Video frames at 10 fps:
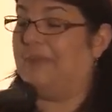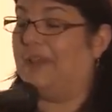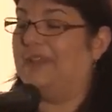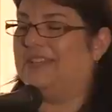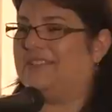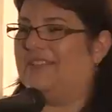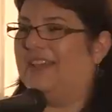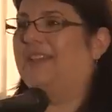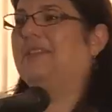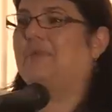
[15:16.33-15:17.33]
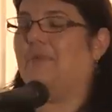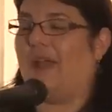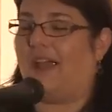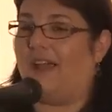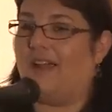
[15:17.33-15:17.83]
Milledgeville,
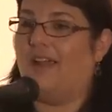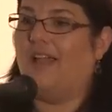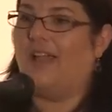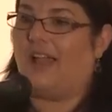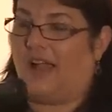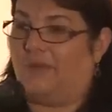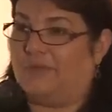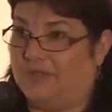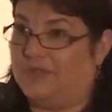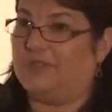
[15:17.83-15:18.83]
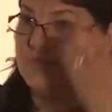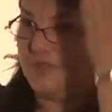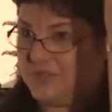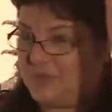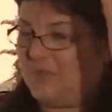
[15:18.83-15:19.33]
where um, Union
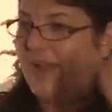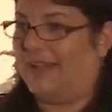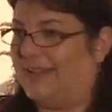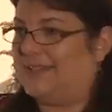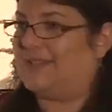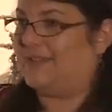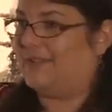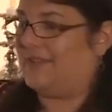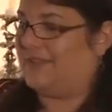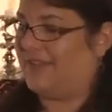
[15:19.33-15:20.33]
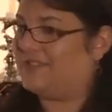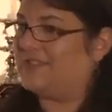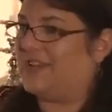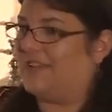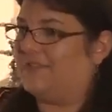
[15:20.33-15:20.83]
soldiers went into the
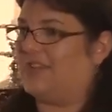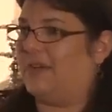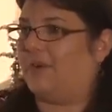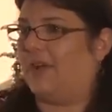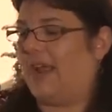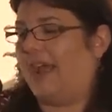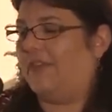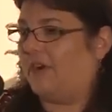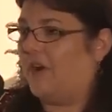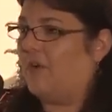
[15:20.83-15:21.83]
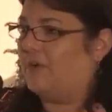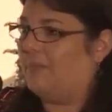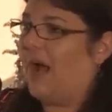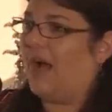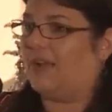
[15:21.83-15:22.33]
legislative chamber and had their own
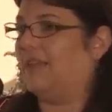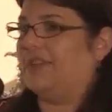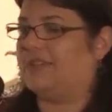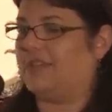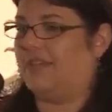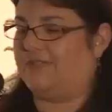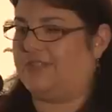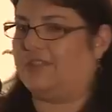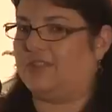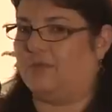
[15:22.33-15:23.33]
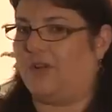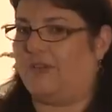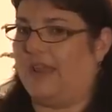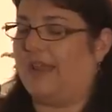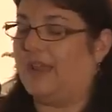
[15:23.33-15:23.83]
mock legislative session where
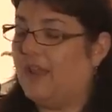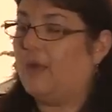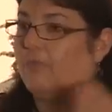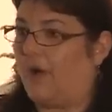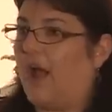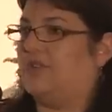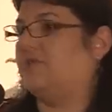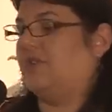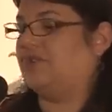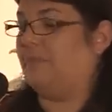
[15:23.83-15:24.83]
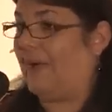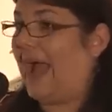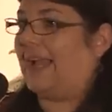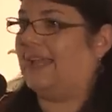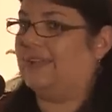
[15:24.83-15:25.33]
they brought Georgia
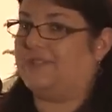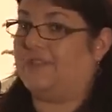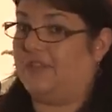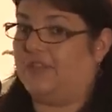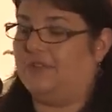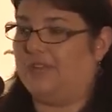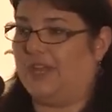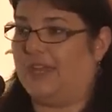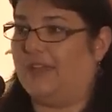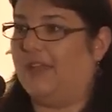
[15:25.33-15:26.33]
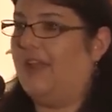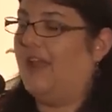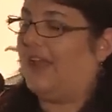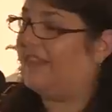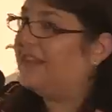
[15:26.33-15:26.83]
back into the Union.
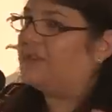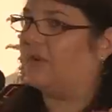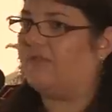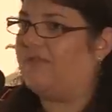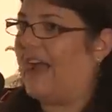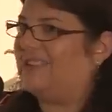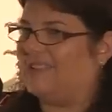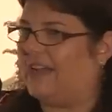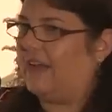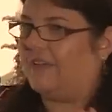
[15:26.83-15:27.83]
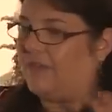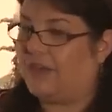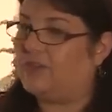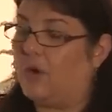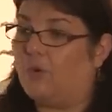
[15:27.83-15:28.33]
I think it's sort of fascinating that
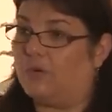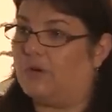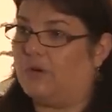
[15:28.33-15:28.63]
they don't